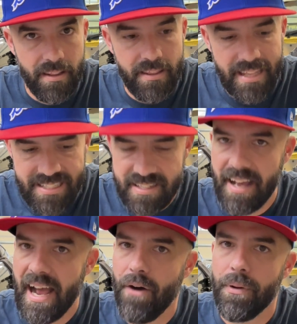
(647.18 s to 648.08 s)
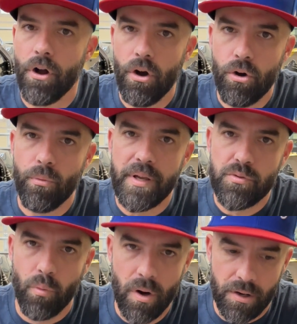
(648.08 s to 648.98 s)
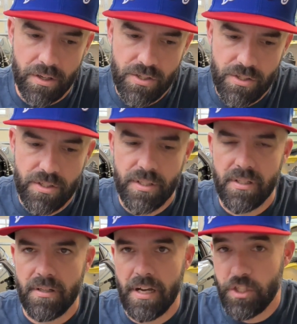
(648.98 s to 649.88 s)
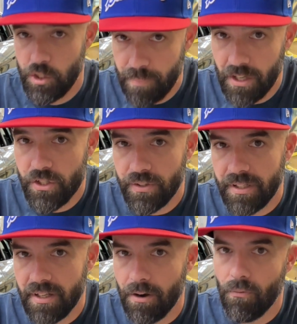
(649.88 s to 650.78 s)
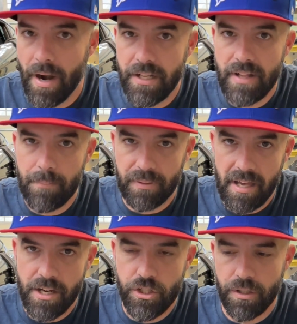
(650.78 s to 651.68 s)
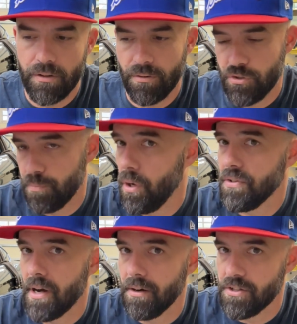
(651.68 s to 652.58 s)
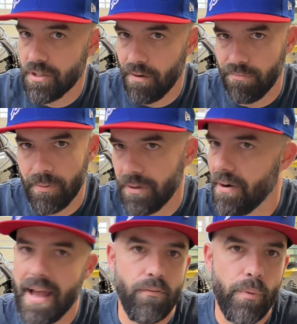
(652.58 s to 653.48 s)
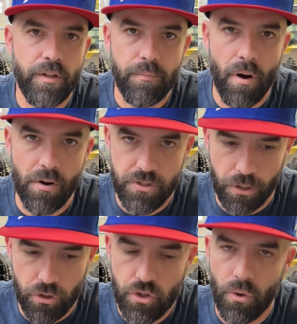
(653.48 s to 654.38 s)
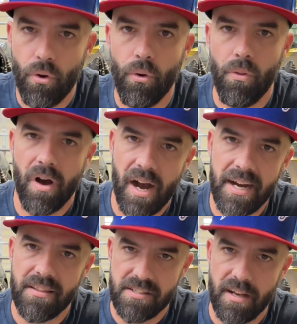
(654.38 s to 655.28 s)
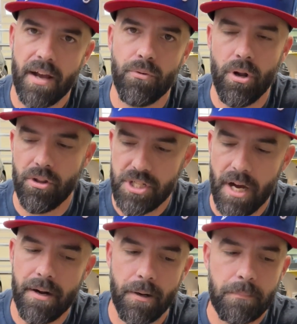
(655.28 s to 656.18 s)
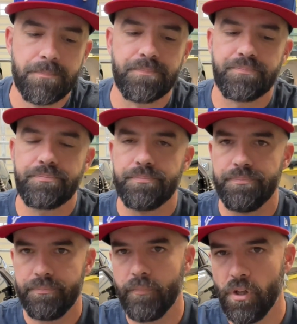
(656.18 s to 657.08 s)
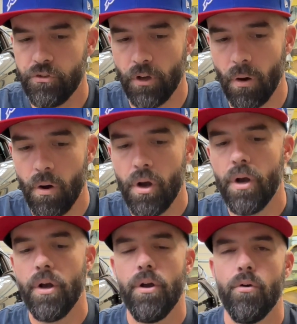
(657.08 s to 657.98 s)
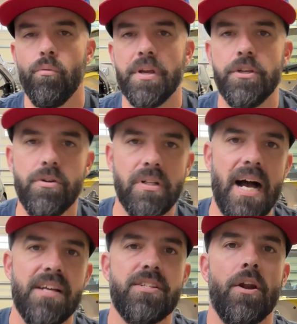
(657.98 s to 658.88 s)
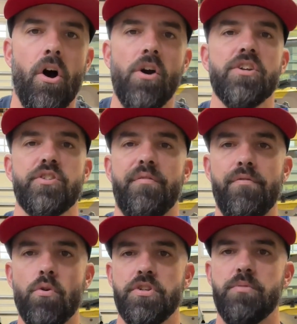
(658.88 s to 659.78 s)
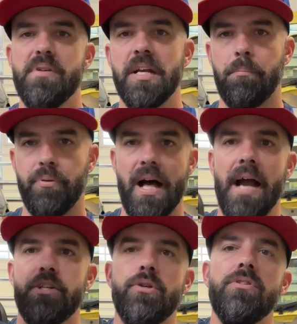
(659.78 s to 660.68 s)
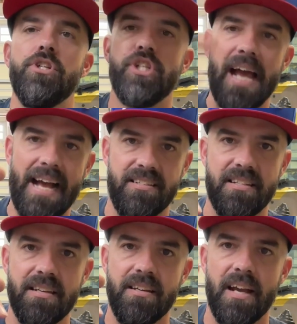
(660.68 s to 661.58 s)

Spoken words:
that's not how it always works. Especially in a radial application or small tire stuff when you don't have wheelie bars to control the height of the sidewall of the tire. So we utilize and harness the forces being applied to the chassis